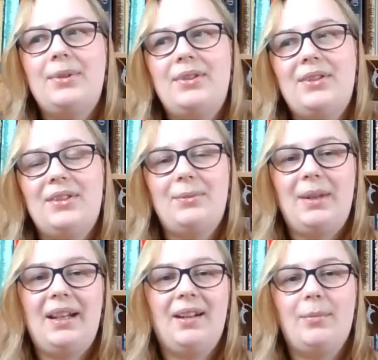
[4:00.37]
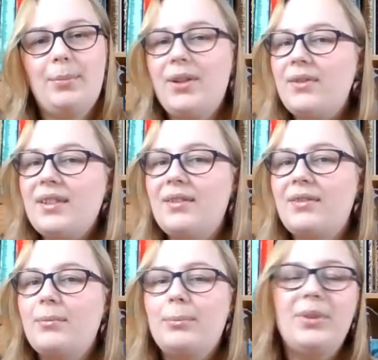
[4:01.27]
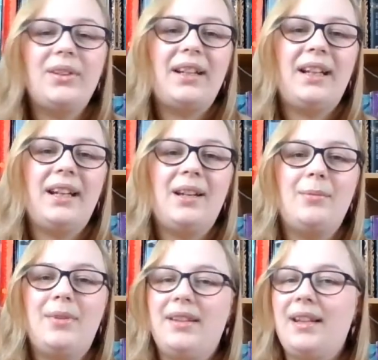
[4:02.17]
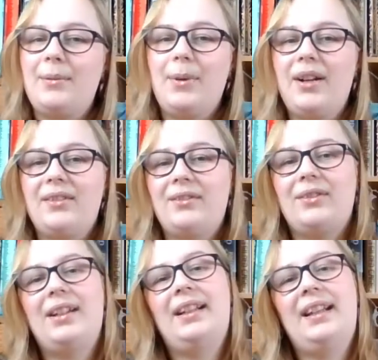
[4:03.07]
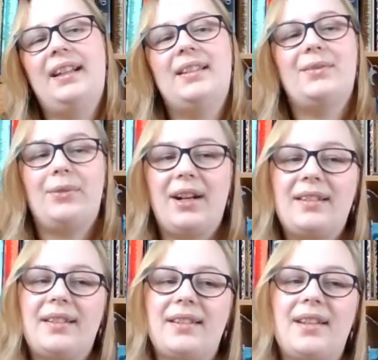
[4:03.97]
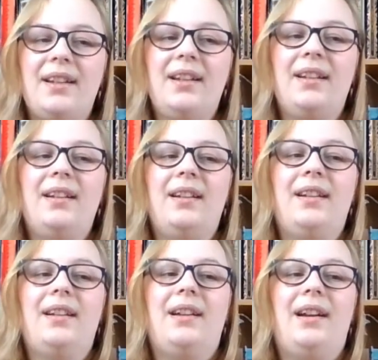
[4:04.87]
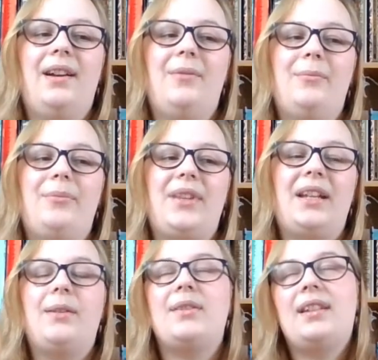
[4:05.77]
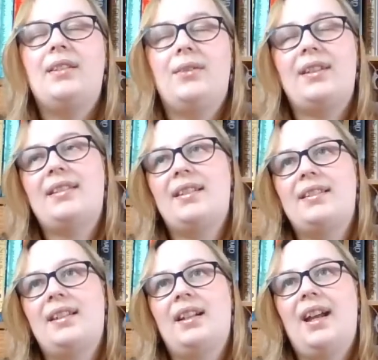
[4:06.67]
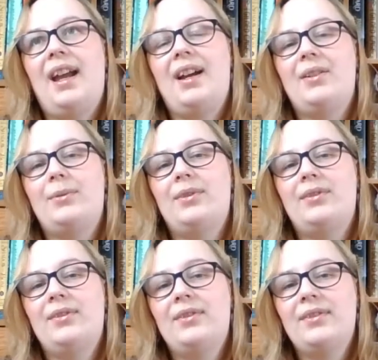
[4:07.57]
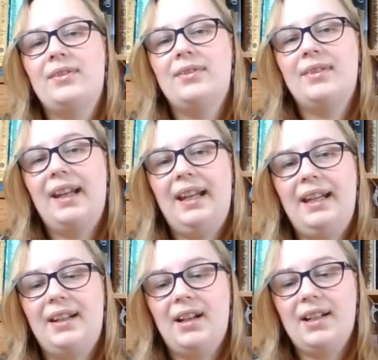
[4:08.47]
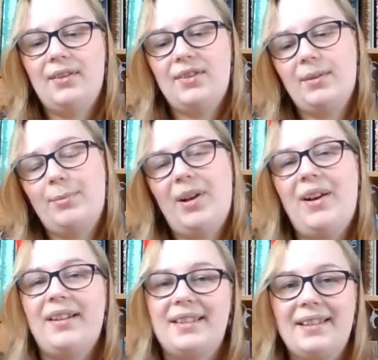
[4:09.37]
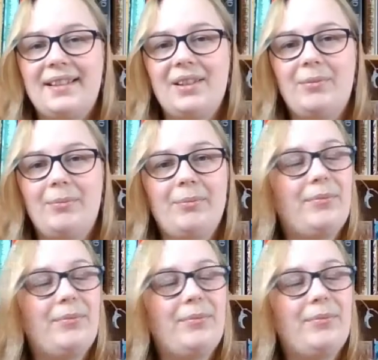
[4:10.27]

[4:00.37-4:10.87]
were just being abusive and bullying him, and they weren't really his friends. And it was interesting seeing how he kind of surpasses them.